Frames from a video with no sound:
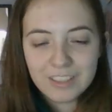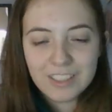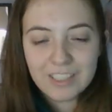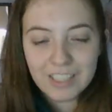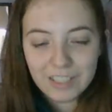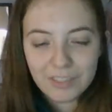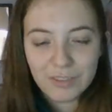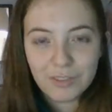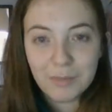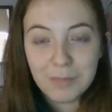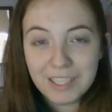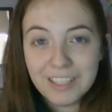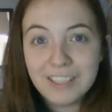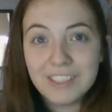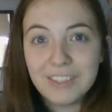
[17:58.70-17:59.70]
Yes,
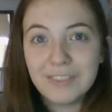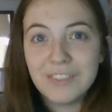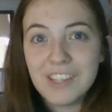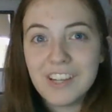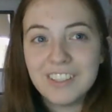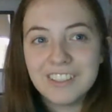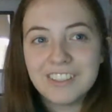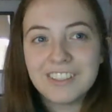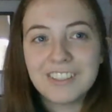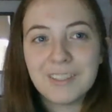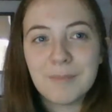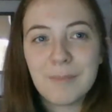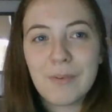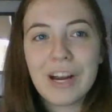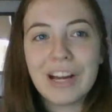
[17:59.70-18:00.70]
RWBY, you've learned.
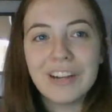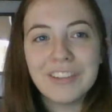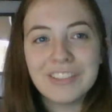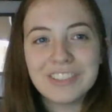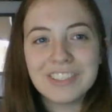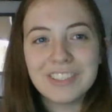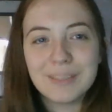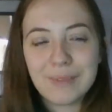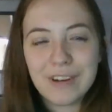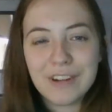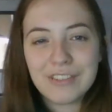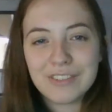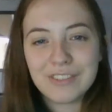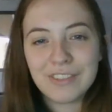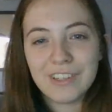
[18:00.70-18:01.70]
I'm proud. I'm
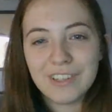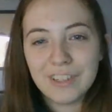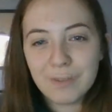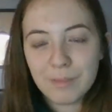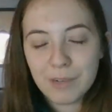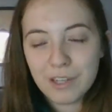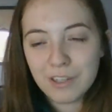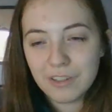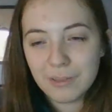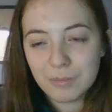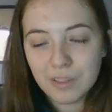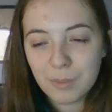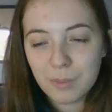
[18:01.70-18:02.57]
proud of her. I'm so